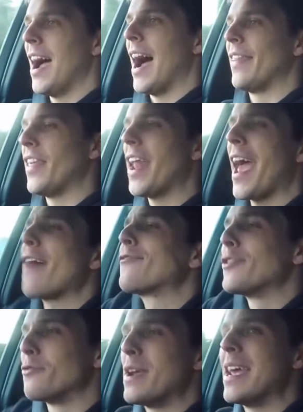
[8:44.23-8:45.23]
And then I have
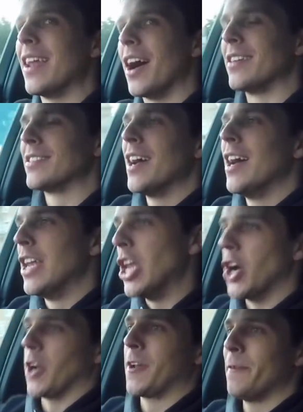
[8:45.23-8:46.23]
to realise,
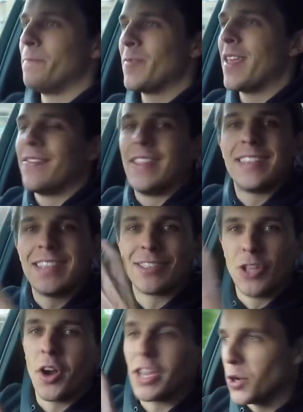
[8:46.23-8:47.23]
look, this is
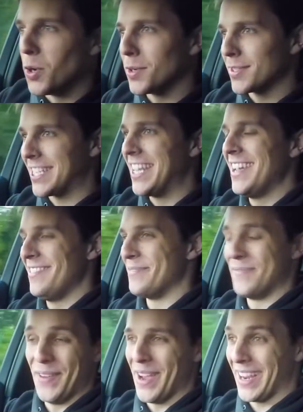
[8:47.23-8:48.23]
not yours,
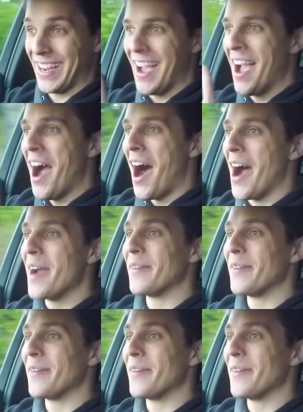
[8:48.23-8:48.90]
but I